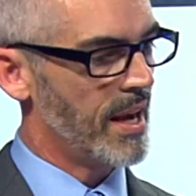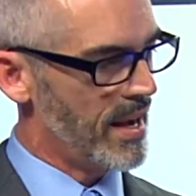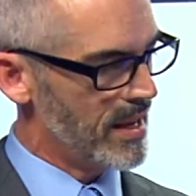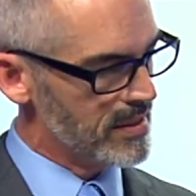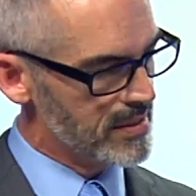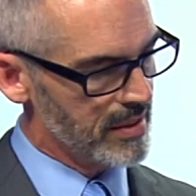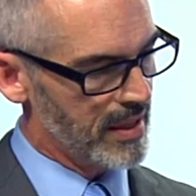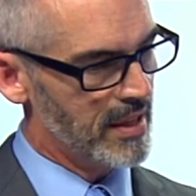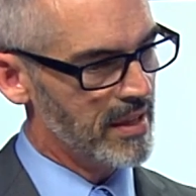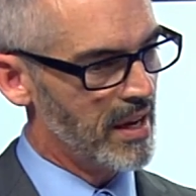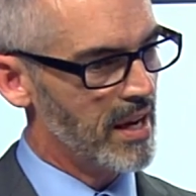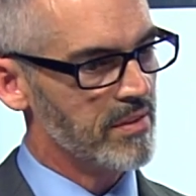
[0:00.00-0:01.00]
and
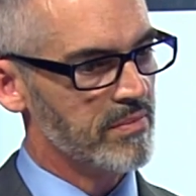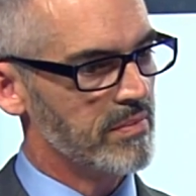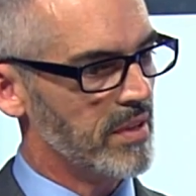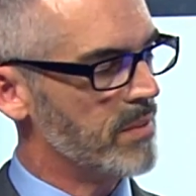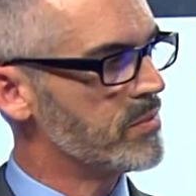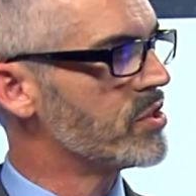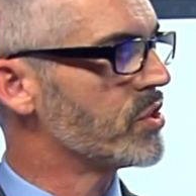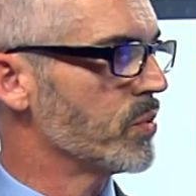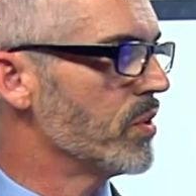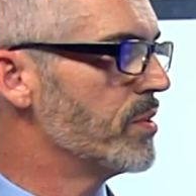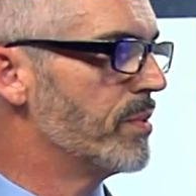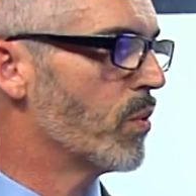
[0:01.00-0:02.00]
I'm just
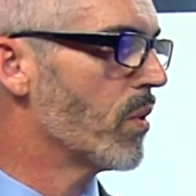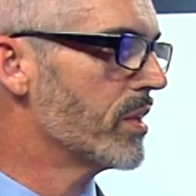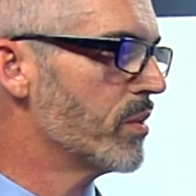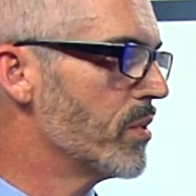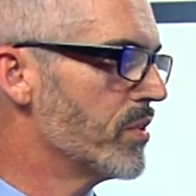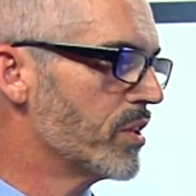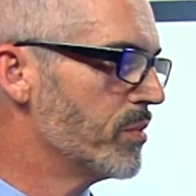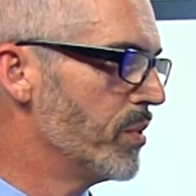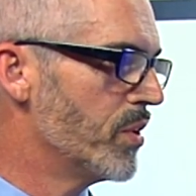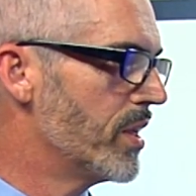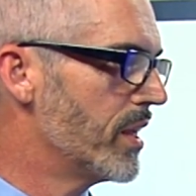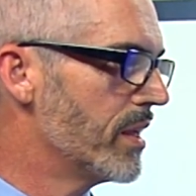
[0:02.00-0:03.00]
thrilled to be working with the
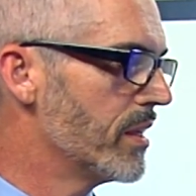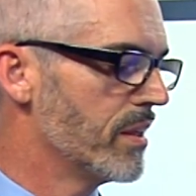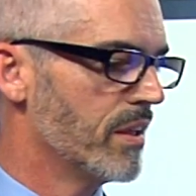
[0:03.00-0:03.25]
community